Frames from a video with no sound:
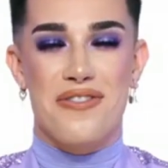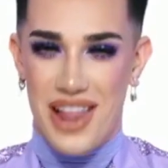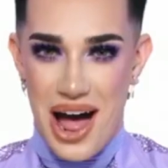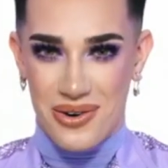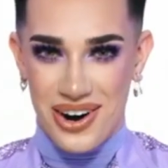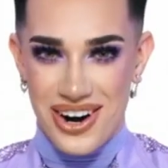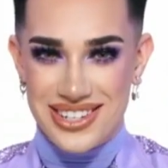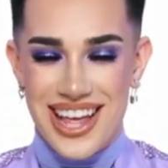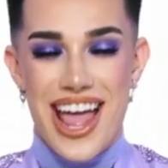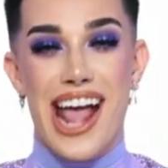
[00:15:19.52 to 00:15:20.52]
the
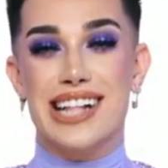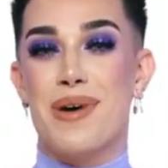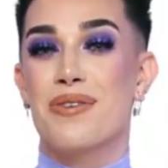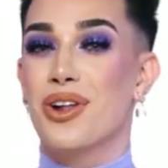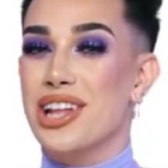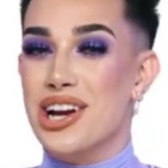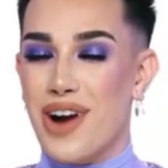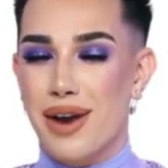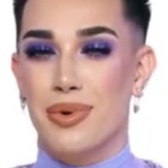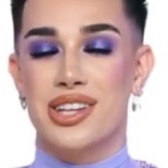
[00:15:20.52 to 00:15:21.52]
flowers. It's been really
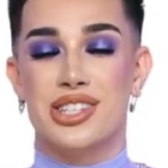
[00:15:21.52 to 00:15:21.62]
incredible